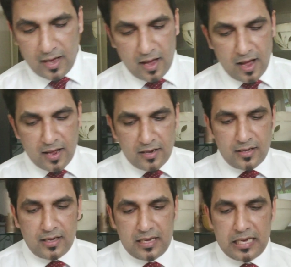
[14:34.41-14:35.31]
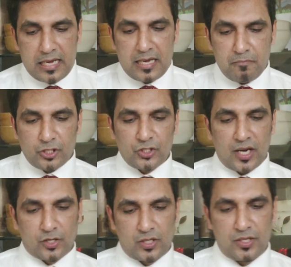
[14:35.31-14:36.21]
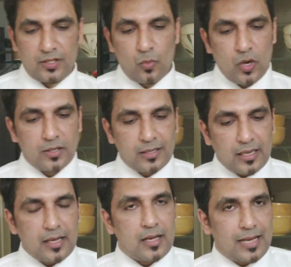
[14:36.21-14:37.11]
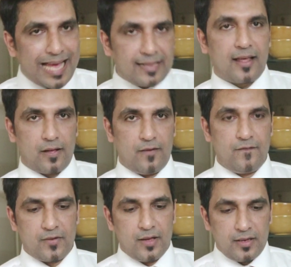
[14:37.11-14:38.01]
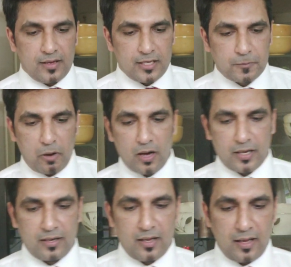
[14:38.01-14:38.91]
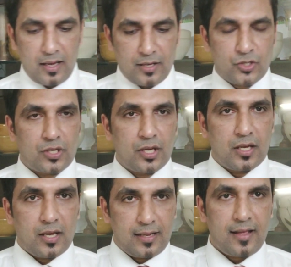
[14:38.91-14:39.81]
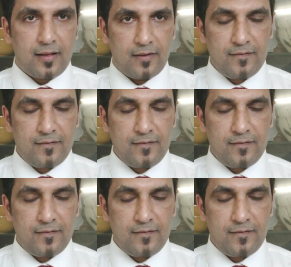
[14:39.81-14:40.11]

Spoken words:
And in British accent, the word hello is spoken as hello.